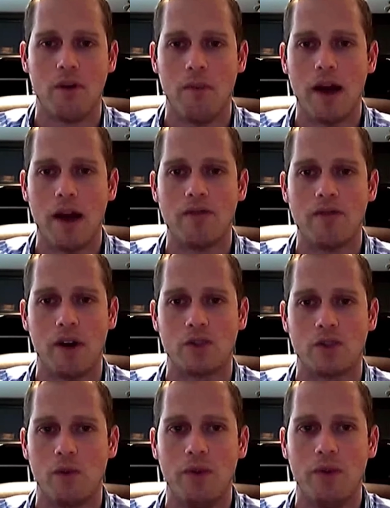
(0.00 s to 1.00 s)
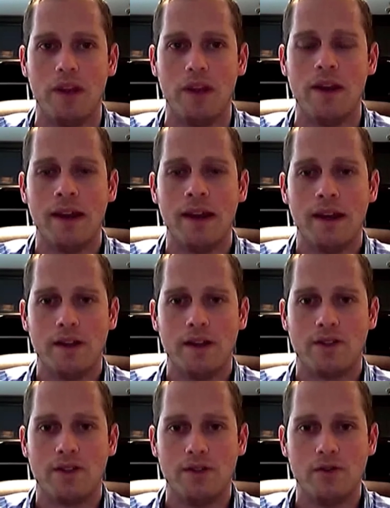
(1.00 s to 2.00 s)
My advice would be
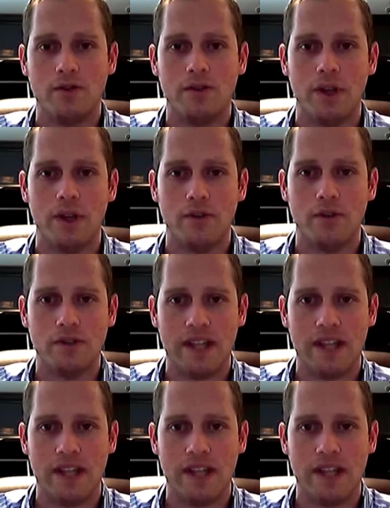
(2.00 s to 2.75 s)
to, you know,